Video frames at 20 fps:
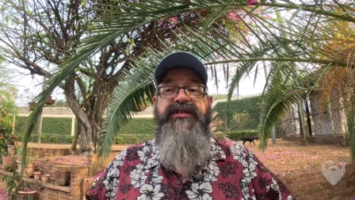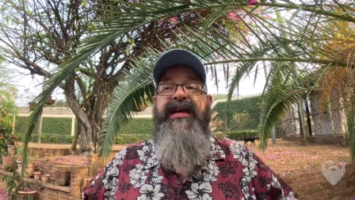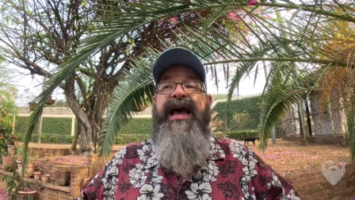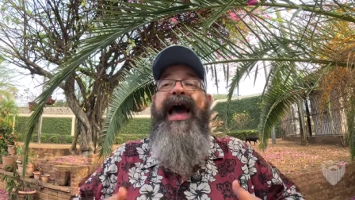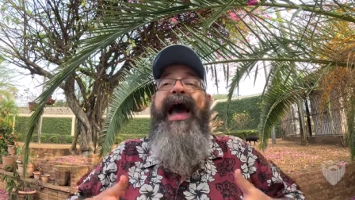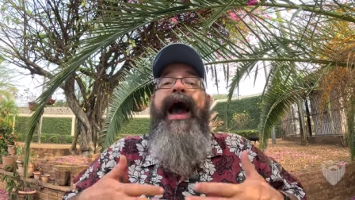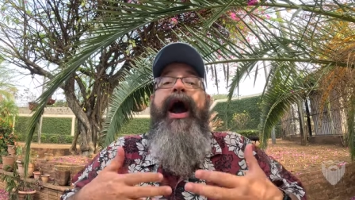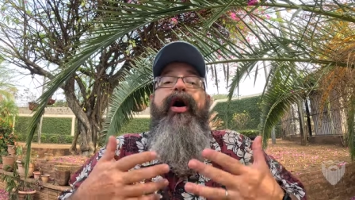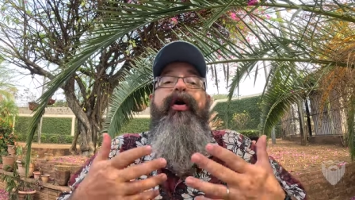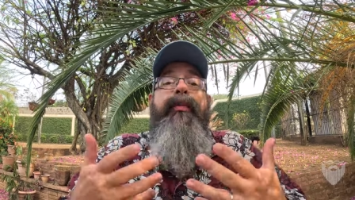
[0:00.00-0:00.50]

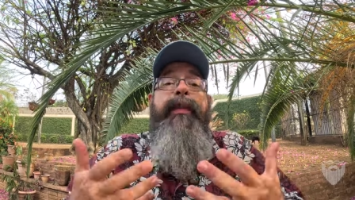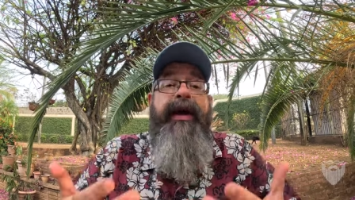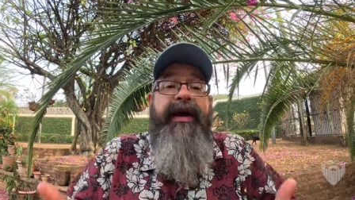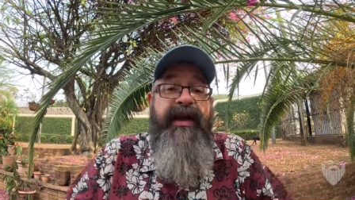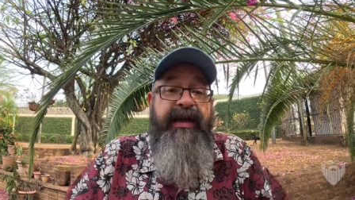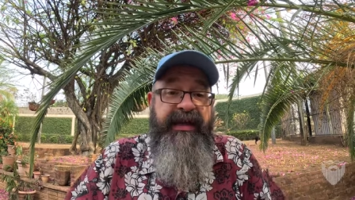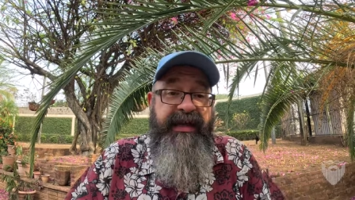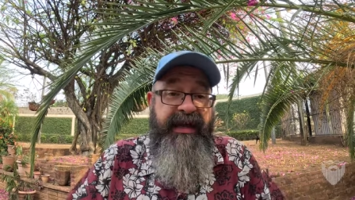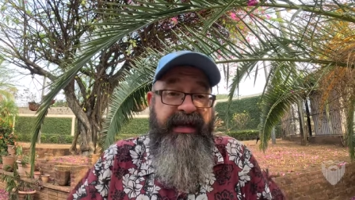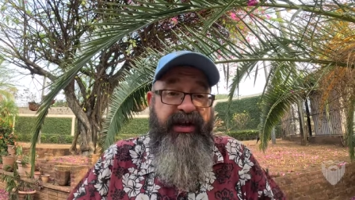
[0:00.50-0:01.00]
How am I
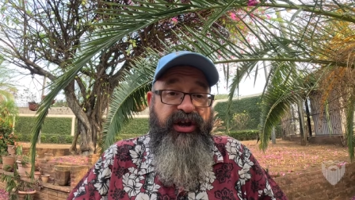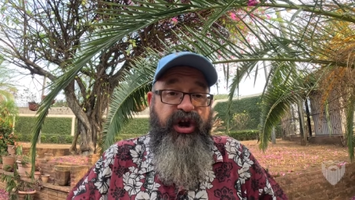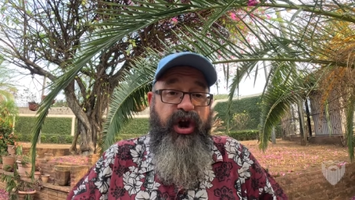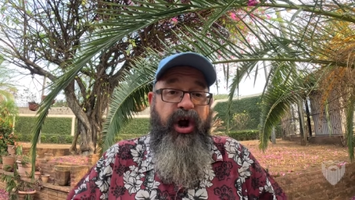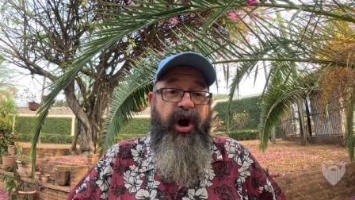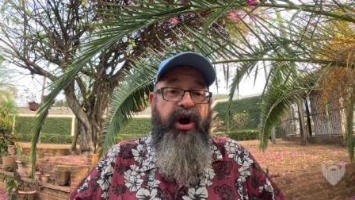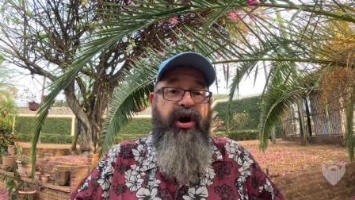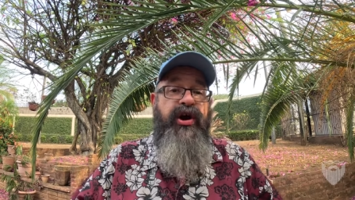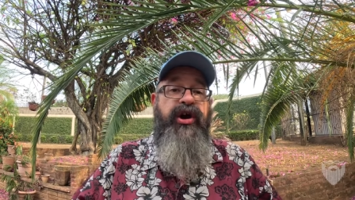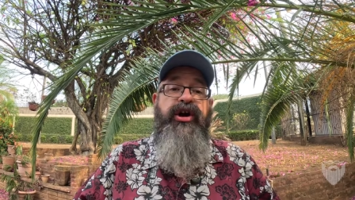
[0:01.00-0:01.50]
going to get a
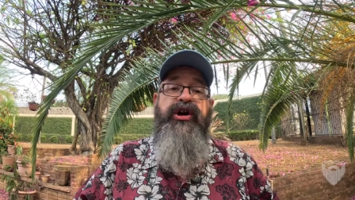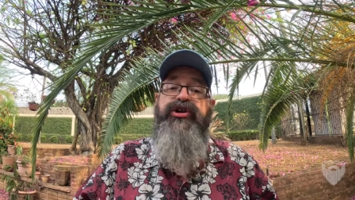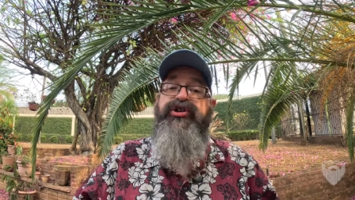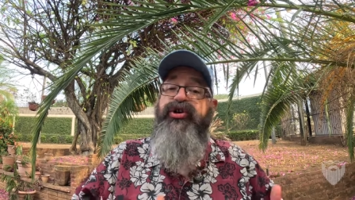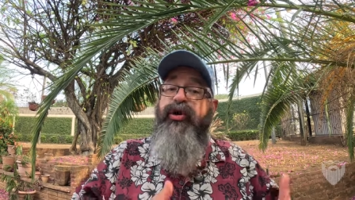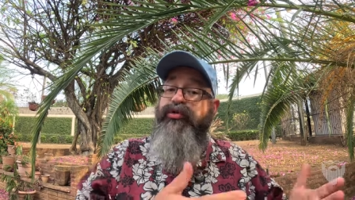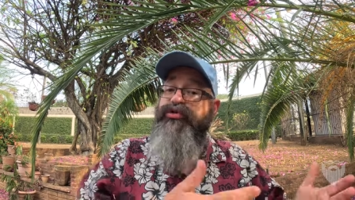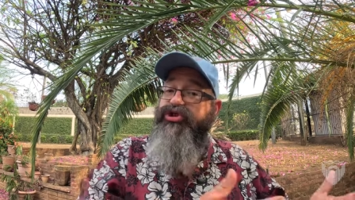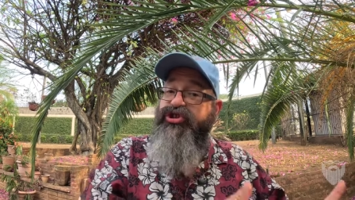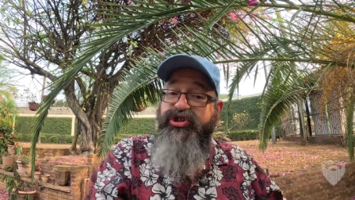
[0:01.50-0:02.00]
car?
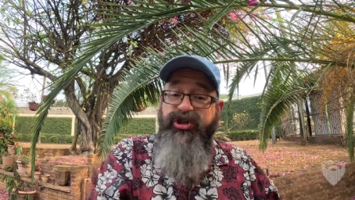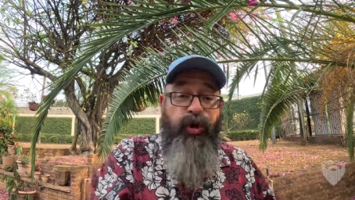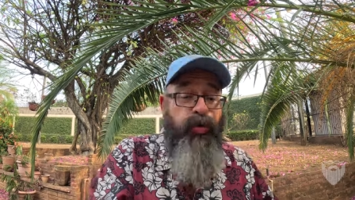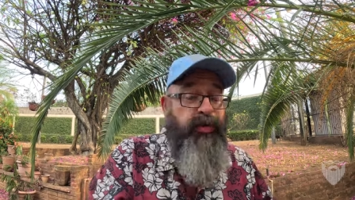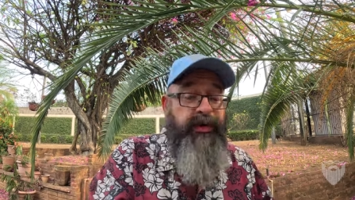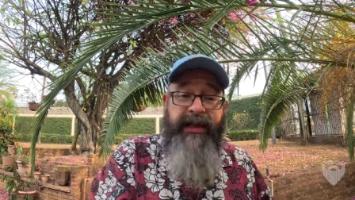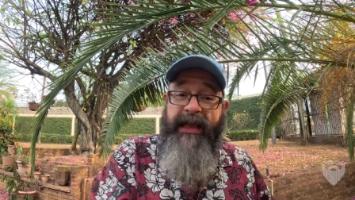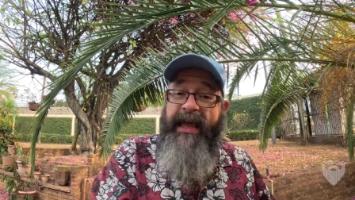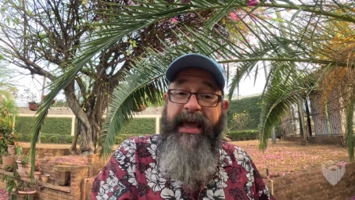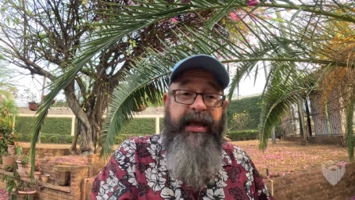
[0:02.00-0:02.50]
Don't
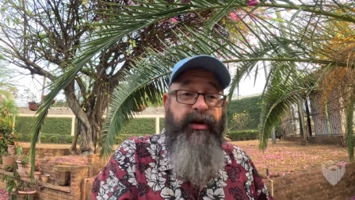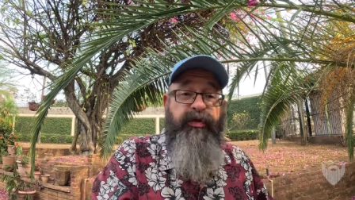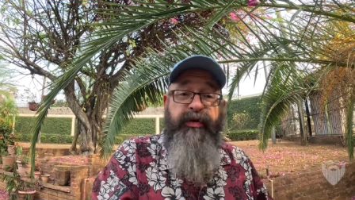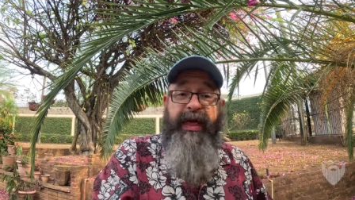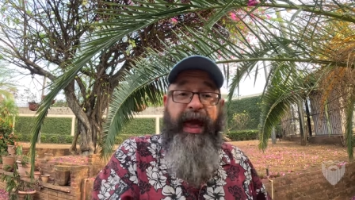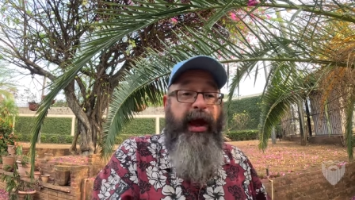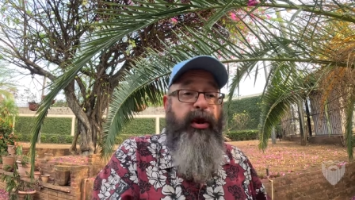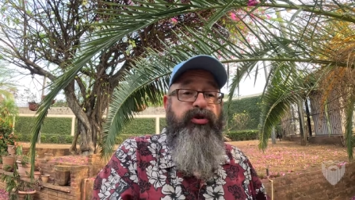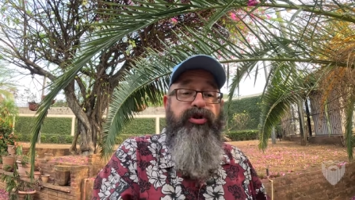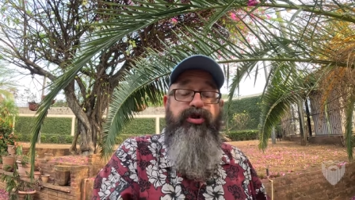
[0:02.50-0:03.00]
don't lead with
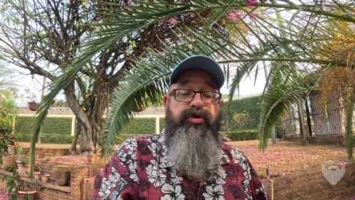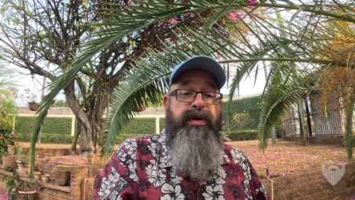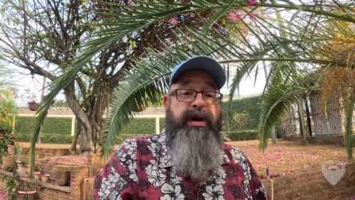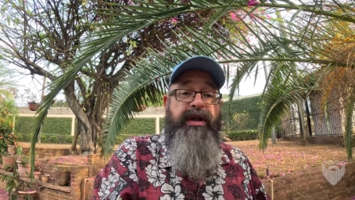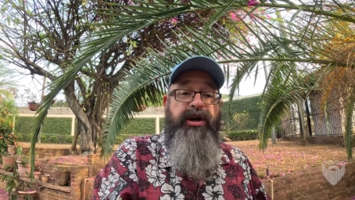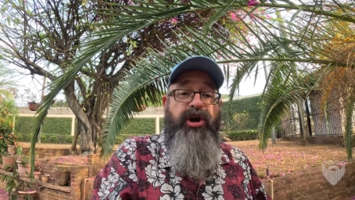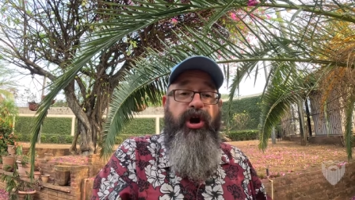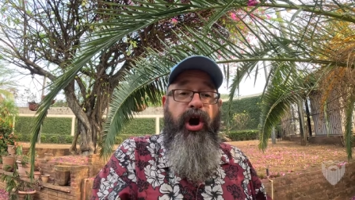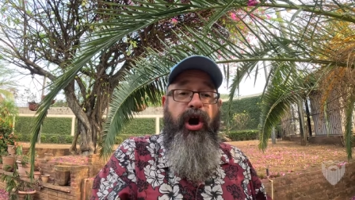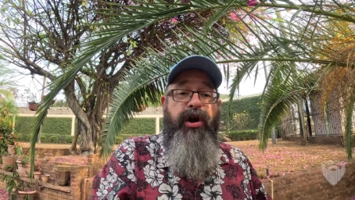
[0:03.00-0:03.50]
how do you get
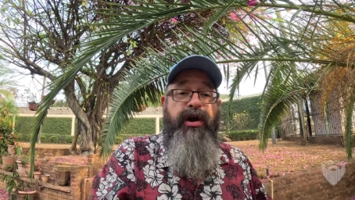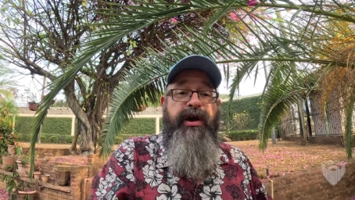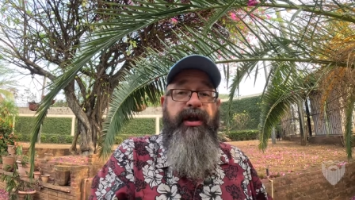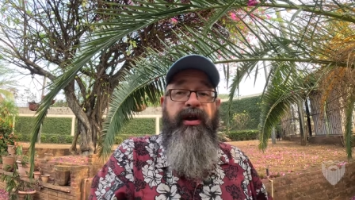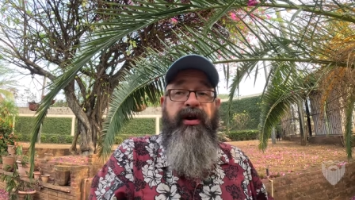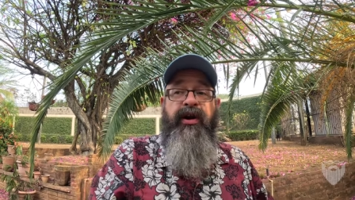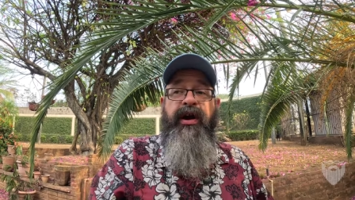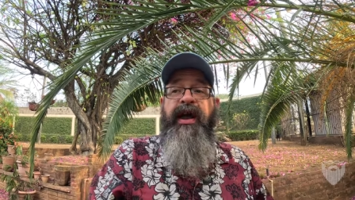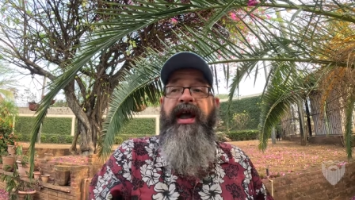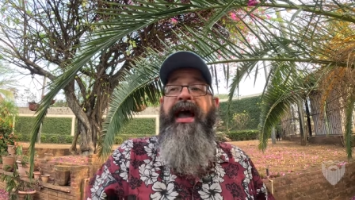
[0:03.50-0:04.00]
a car
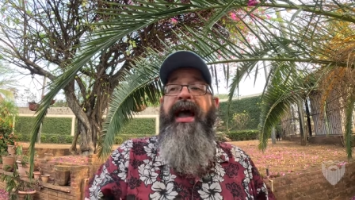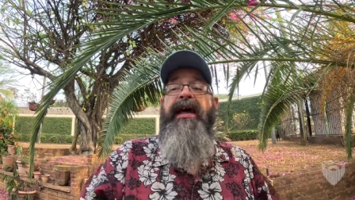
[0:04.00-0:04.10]
here?